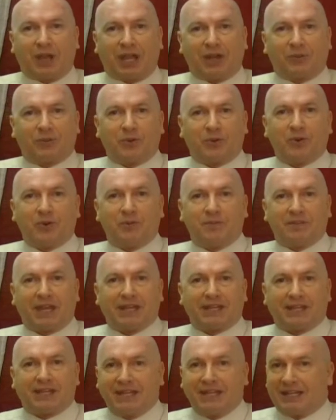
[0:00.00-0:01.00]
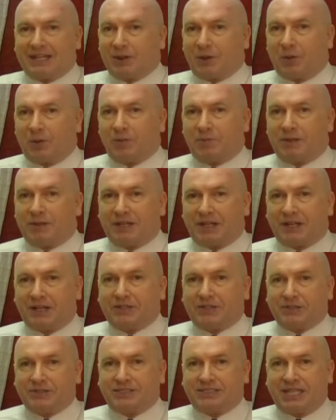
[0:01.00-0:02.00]
a room that would be
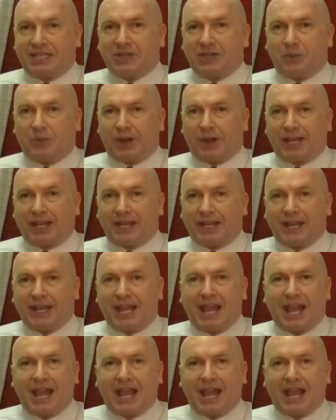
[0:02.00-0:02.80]
unused anyway,